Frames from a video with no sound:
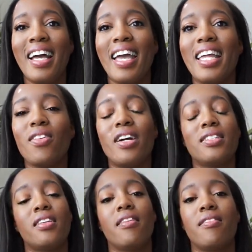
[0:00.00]

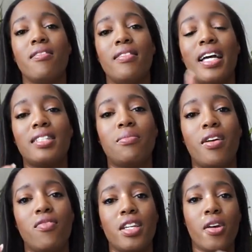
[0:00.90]
Anyways, that's
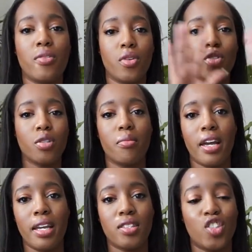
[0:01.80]
my video. Those are
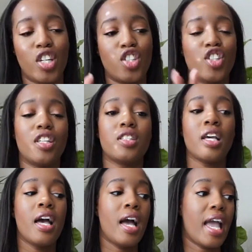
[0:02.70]
my suggestions.
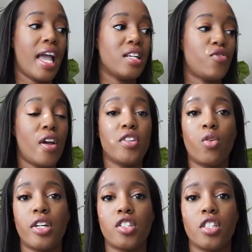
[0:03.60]
And if you have any
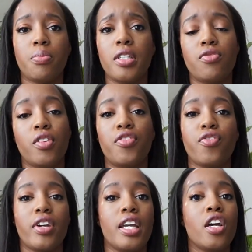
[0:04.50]
questions, please feel
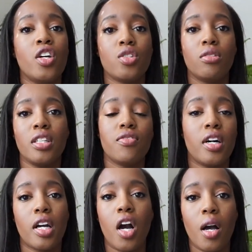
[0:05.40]
free to leave
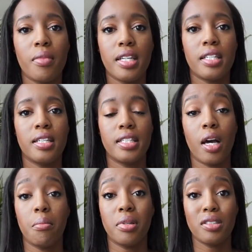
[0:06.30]
a comment
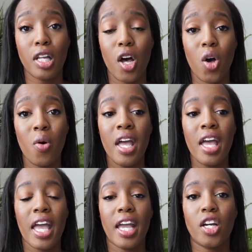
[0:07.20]
down below,
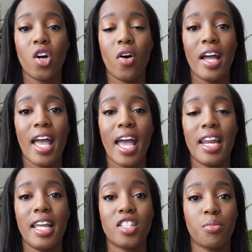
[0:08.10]
and go
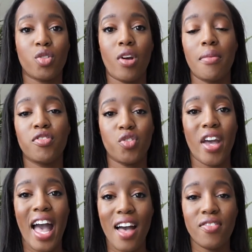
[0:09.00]
ahead and subscribe if you
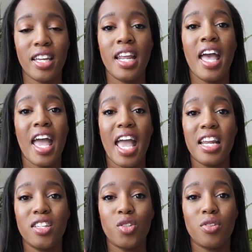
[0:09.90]
haven't,
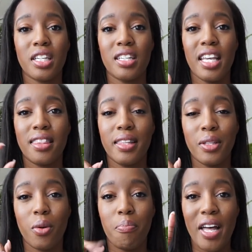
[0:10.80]
and you can hit the
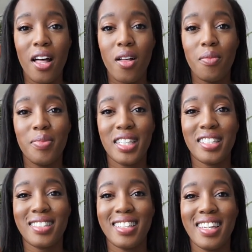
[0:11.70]
little bell,
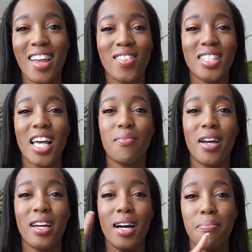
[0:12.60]
because then every time
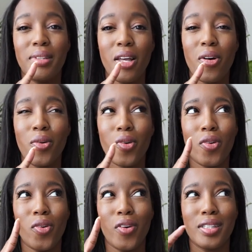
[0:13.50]
I upload
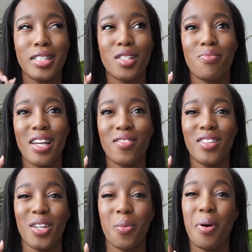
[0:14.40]
or at least make a
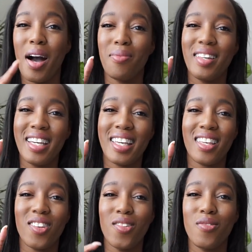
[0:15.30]
video public,
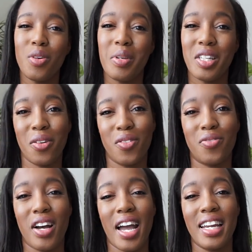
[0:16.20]
you will be
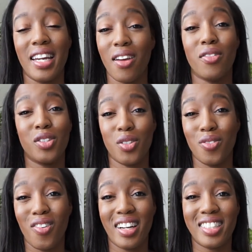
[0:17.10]
notified, and I want you
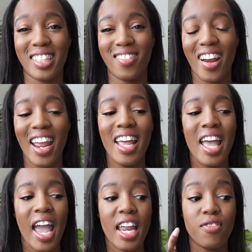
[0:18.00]
to watch it, right?
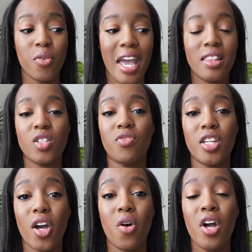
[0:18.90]
And if you hate this
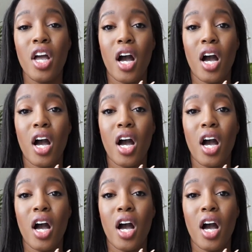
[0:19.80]
video,